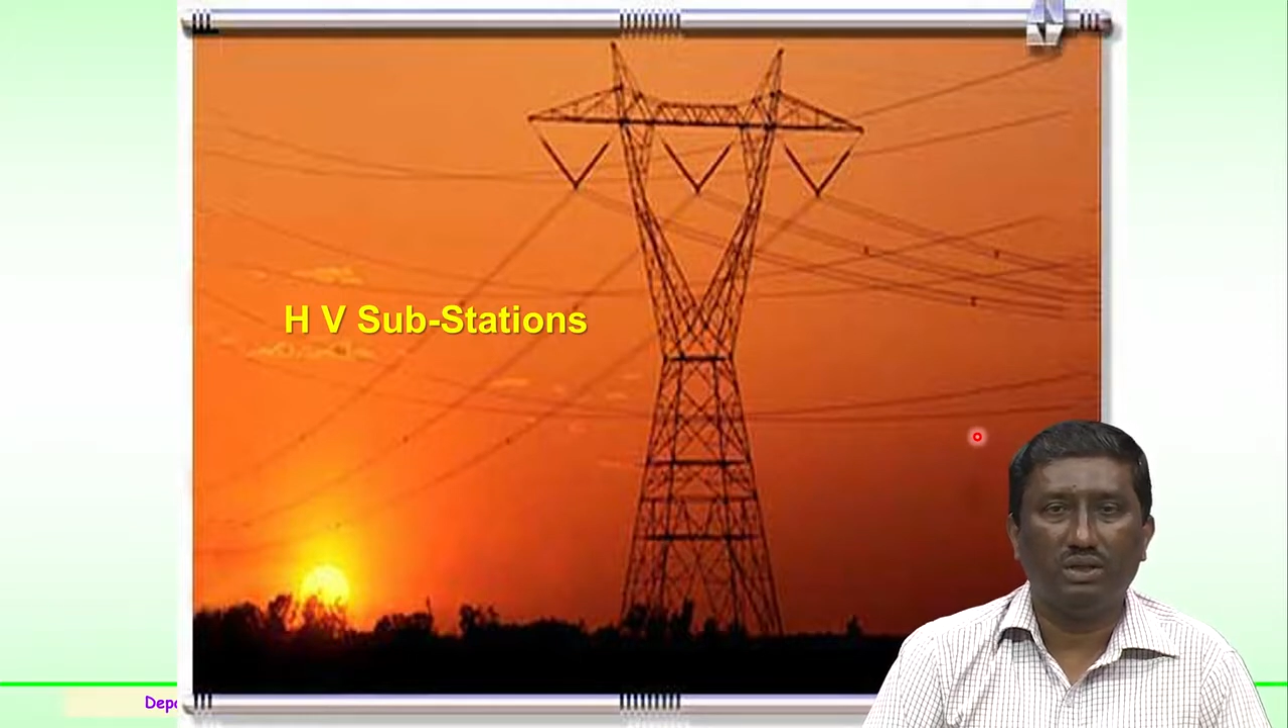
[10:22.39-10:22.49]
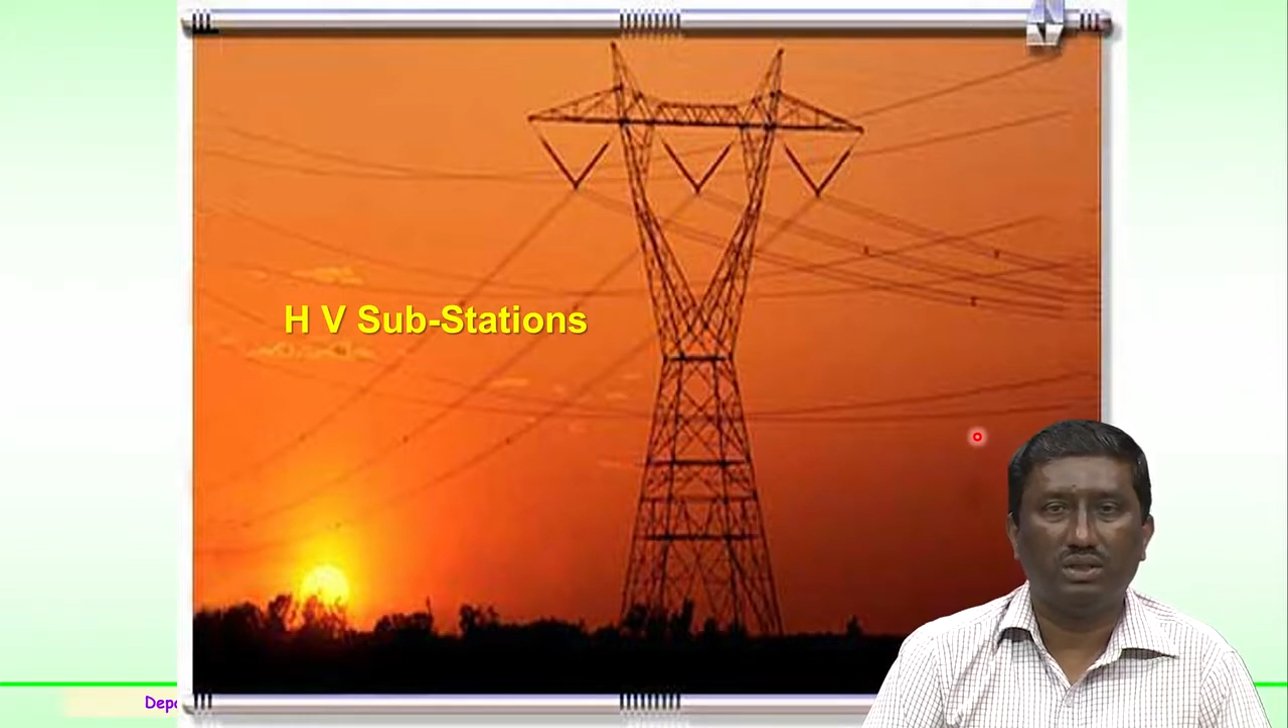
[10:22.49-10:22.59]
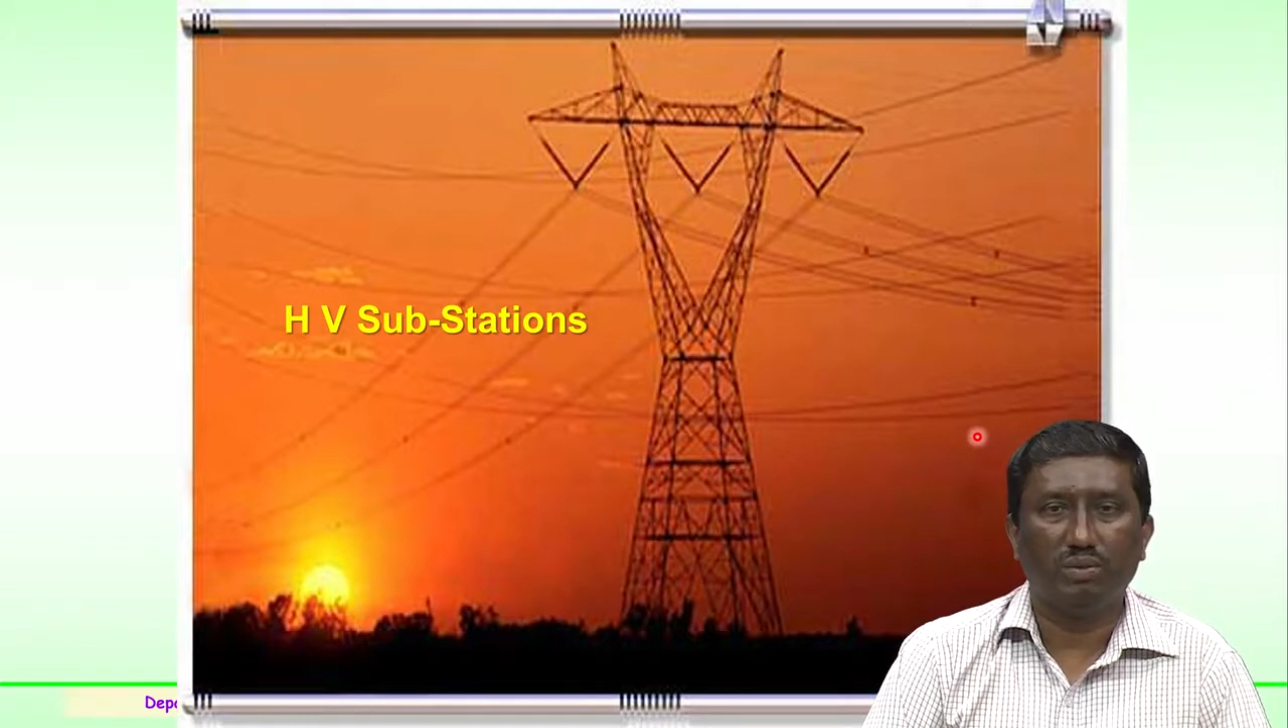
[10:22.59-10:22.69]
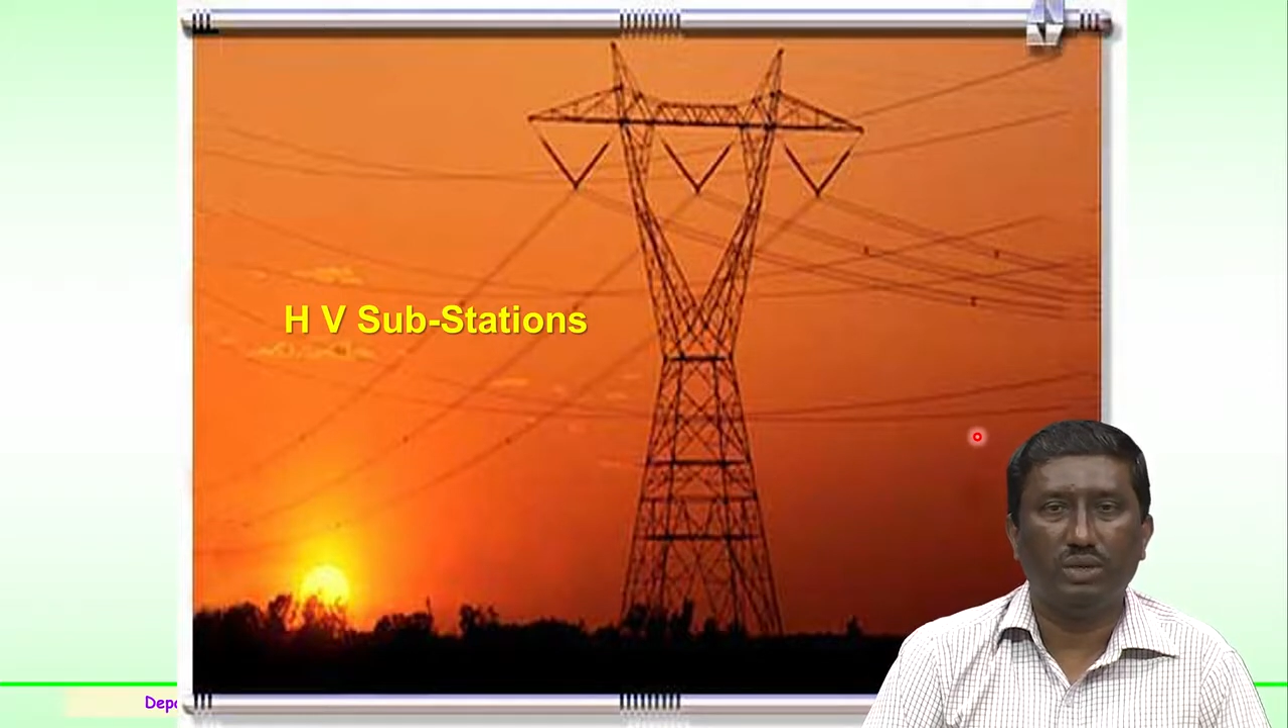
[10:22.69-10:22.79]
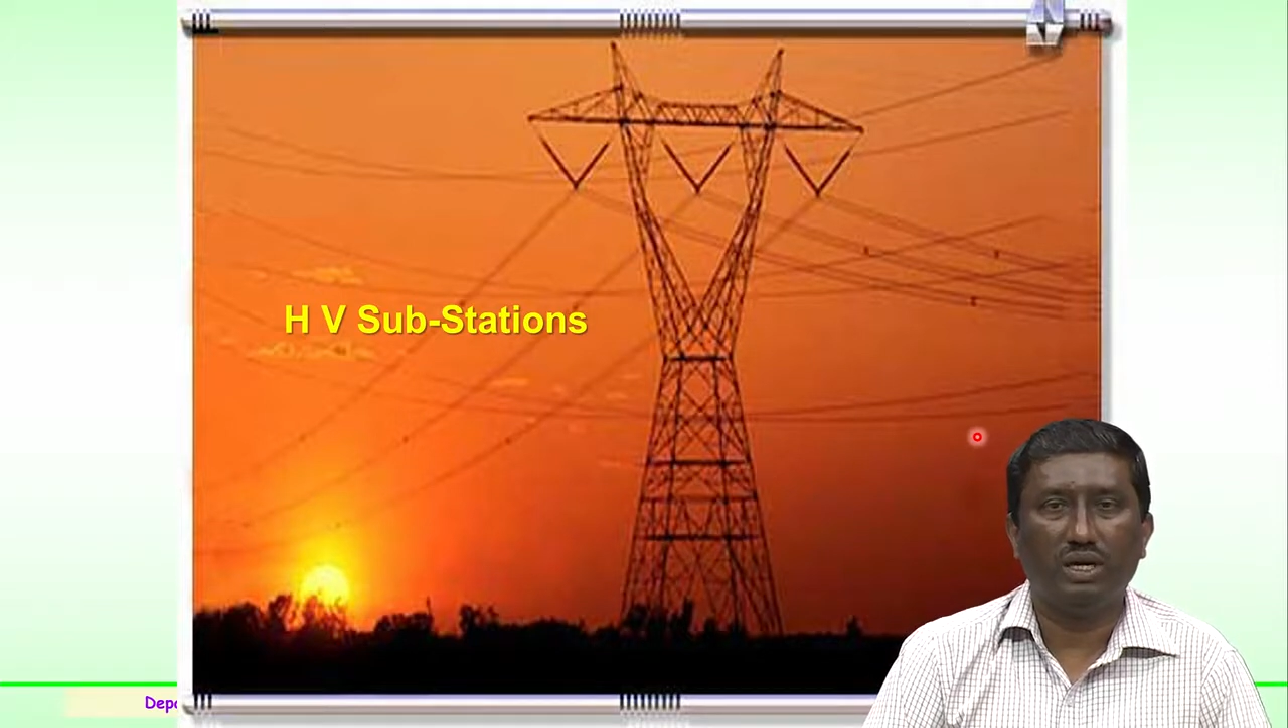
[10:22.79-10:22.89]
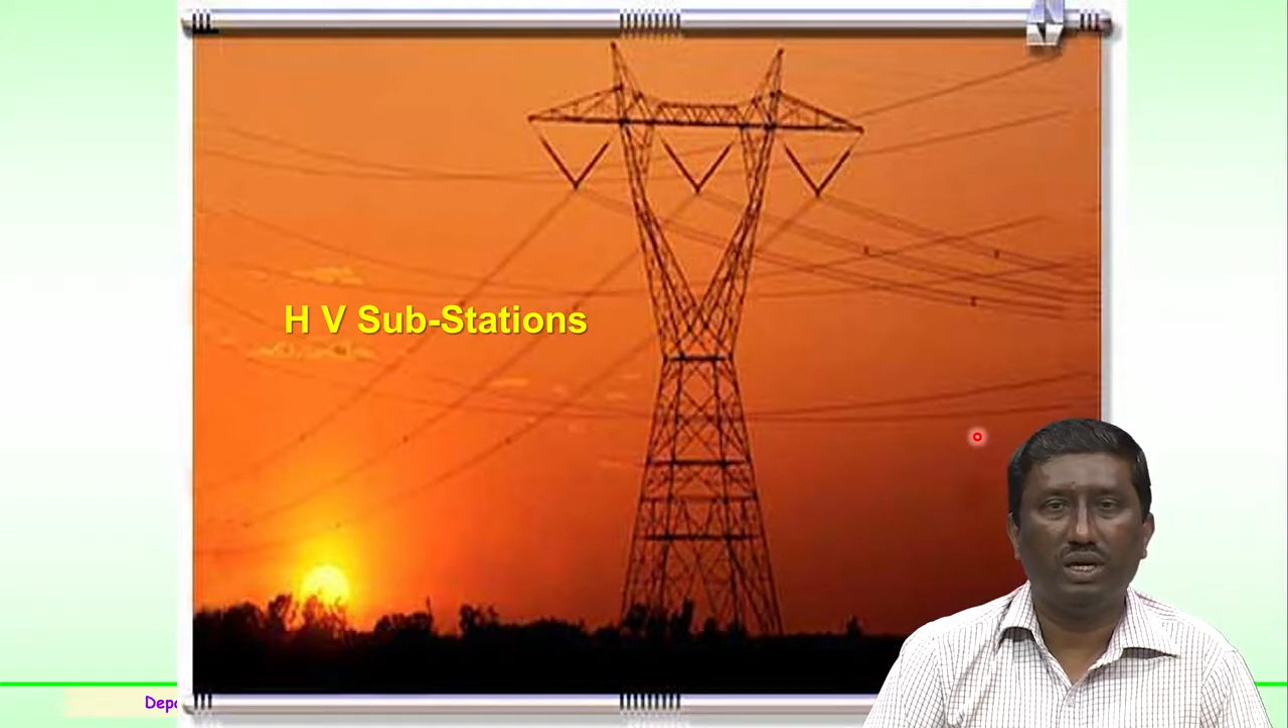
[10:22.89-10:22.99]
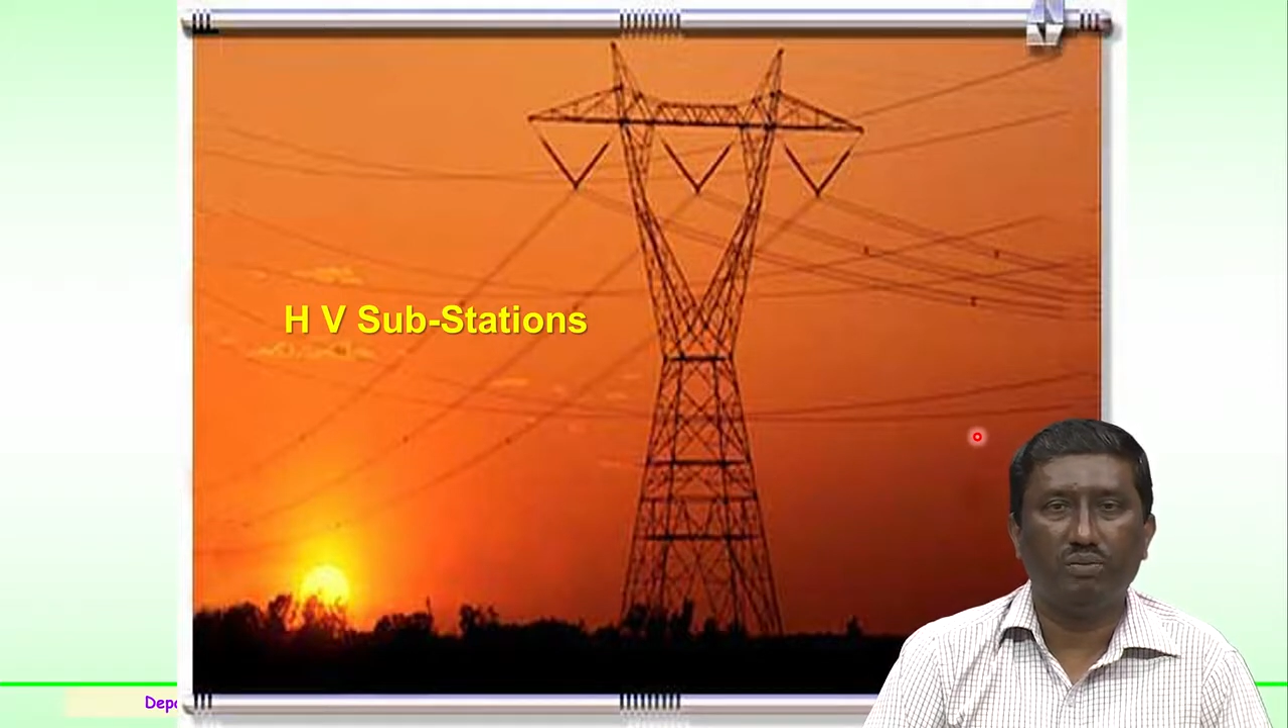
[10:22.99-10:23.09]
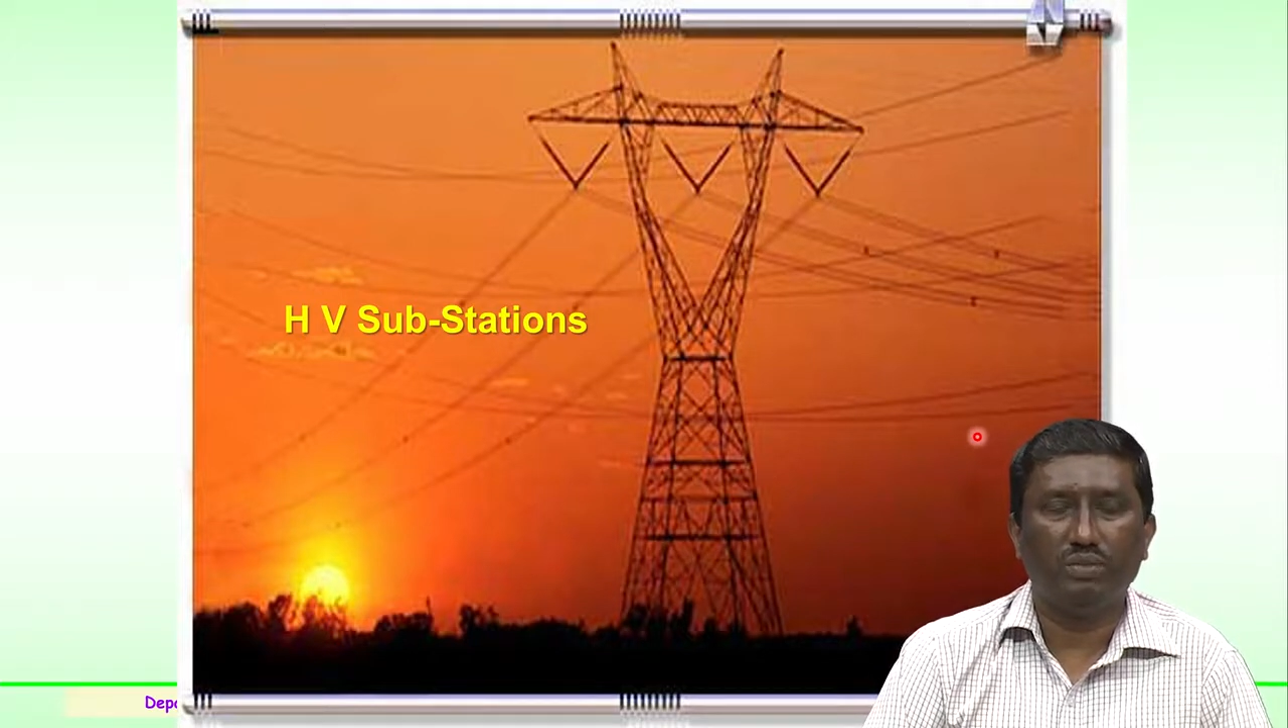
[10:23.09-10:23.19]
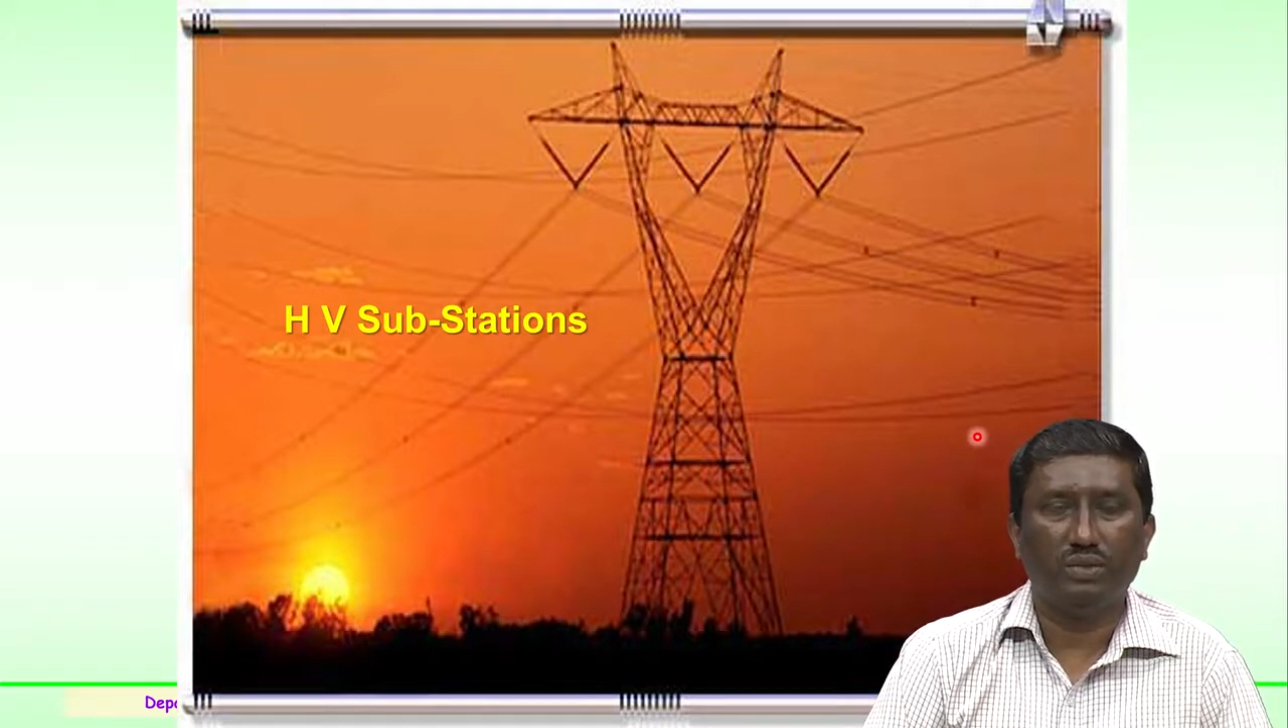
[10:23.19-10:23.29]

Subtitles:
stepping up